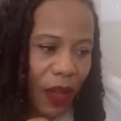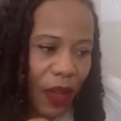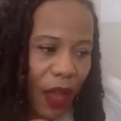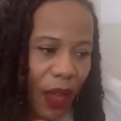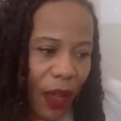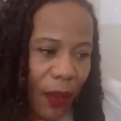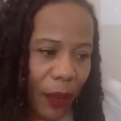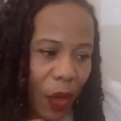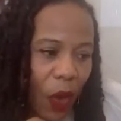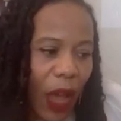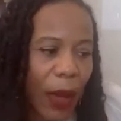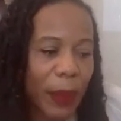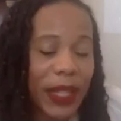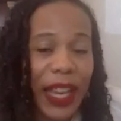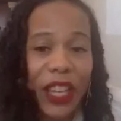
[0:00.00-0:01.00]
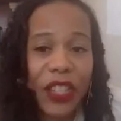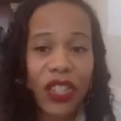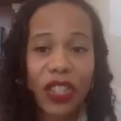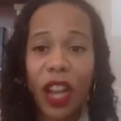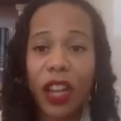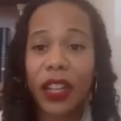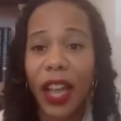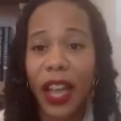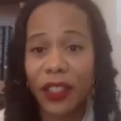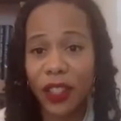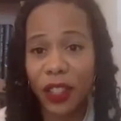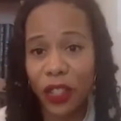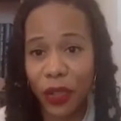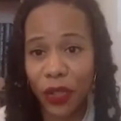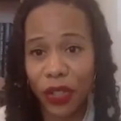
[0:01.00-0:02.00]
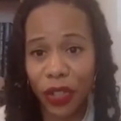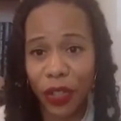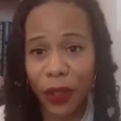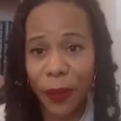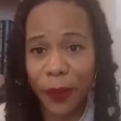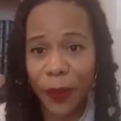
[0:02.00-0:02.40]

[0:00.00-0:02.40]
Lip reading: cohabitation unconstitutional.